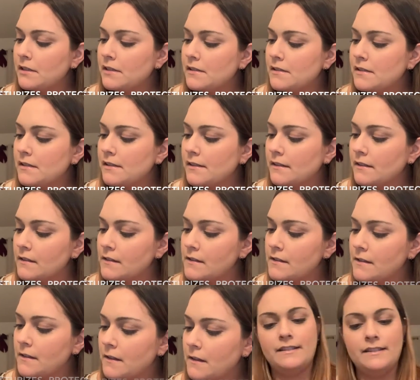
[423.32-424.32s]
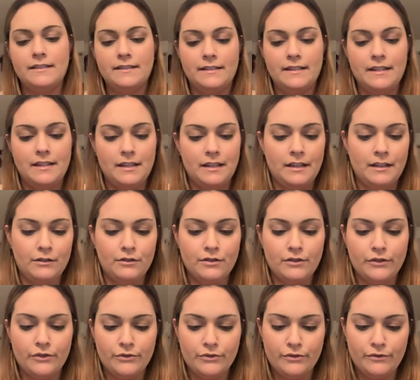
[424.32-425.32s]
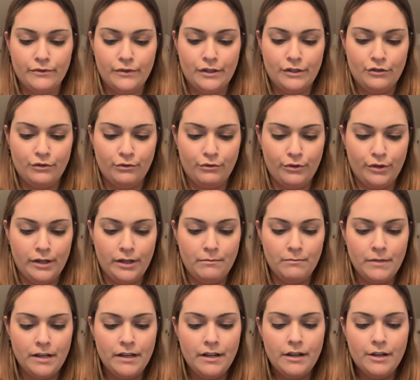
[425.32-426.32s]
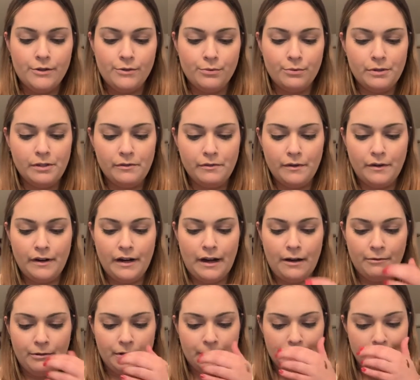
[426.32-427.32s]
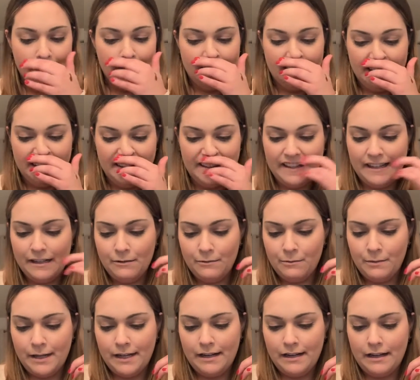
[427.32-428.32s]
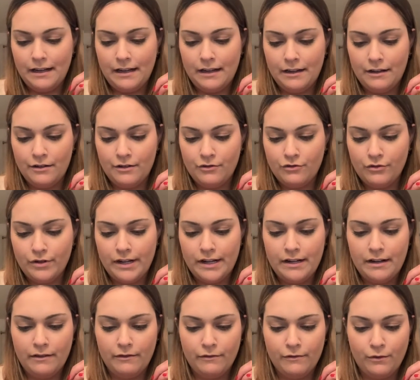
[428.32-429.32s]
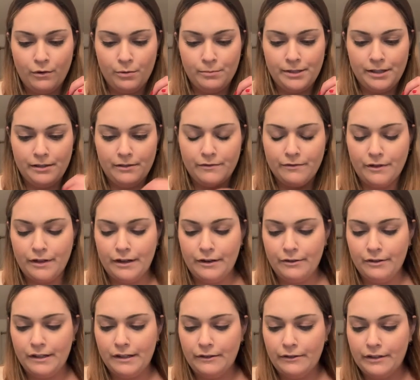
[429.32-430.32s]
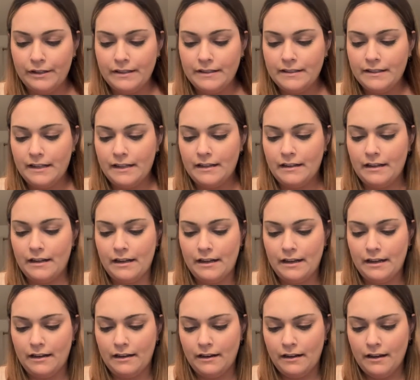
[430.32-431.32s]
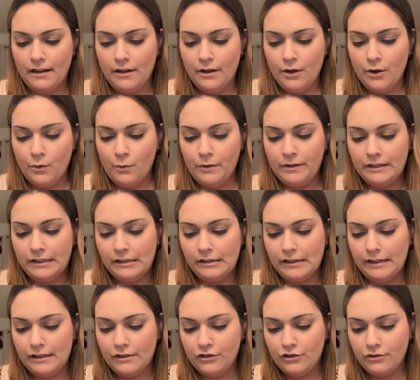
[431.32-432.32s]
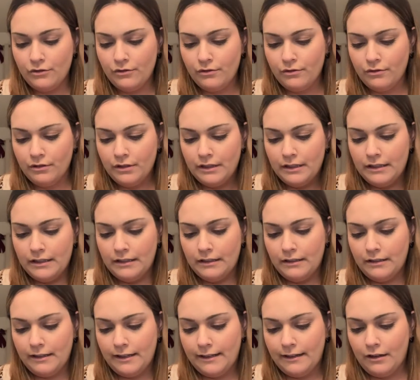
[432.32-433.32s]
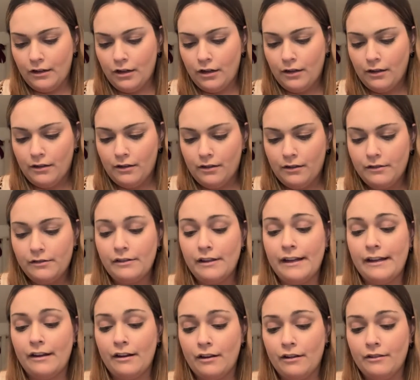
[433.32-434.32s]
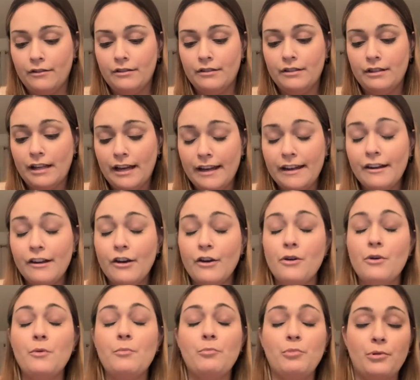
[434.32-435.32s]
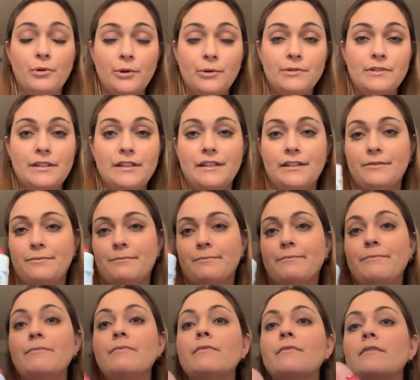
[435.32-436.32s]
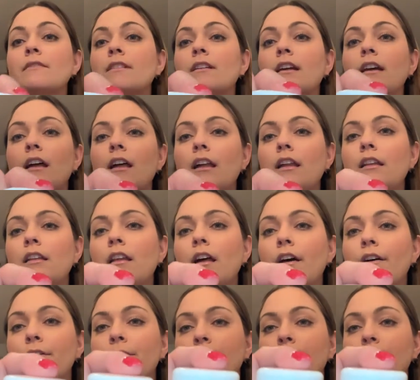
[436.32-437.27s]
this is. This is the Kiehl's Ultra Facial Cream. 24 hour daily lightweight hydrating formula for healthy looking skin and with glacial gly gly glycoprotein. Hello.